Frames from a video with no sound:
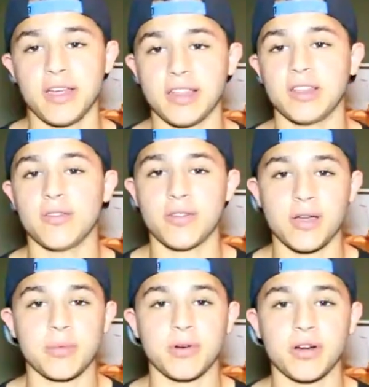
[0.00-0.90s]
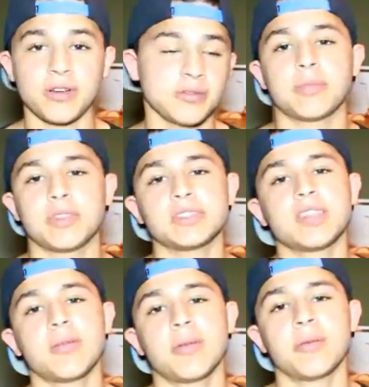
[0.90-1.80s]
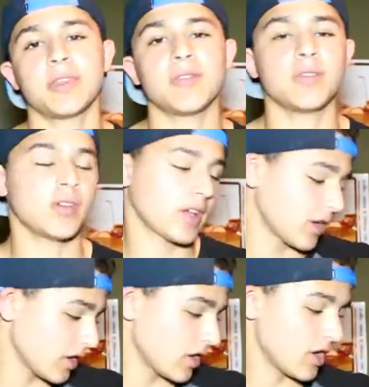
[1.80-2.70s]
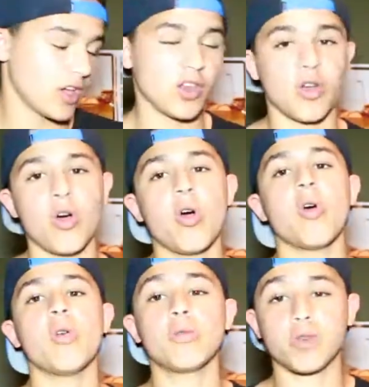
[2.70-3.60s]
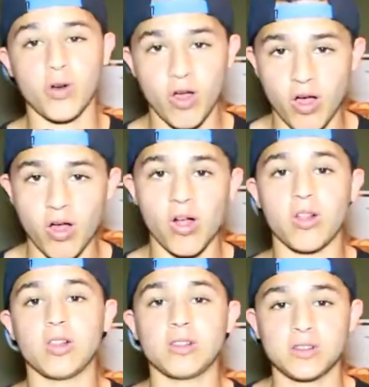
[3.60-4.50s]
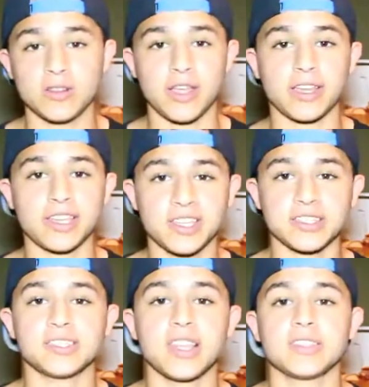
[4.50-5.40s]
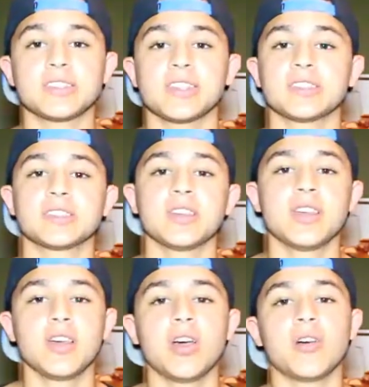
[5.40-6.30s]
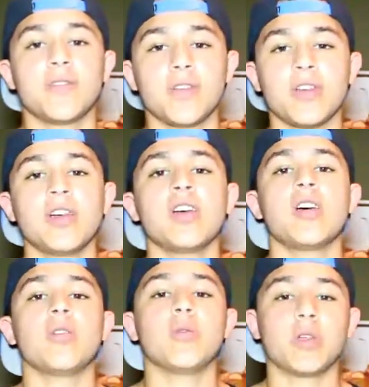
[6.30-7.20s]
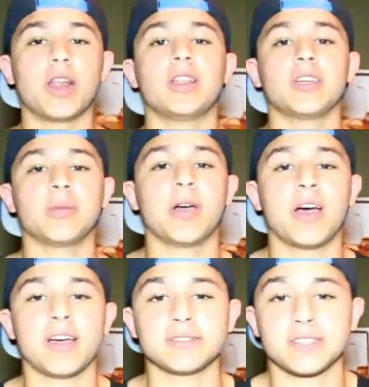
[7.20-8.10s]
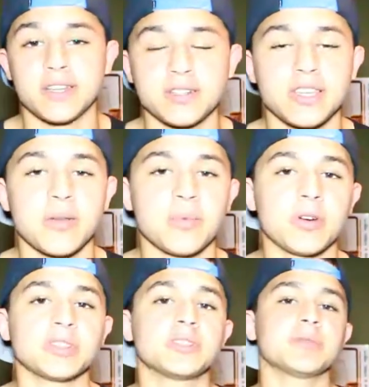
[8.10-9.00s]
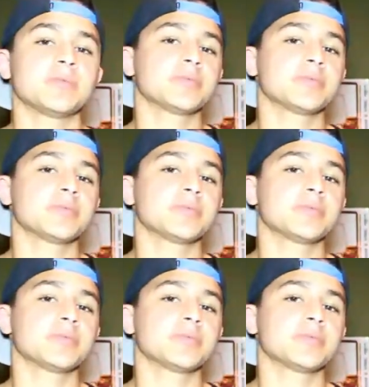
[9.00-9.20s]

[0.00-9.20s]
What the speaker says: I love that board. But this time I'm going to give you like an overall consensus of what I like about Outsider skateboards.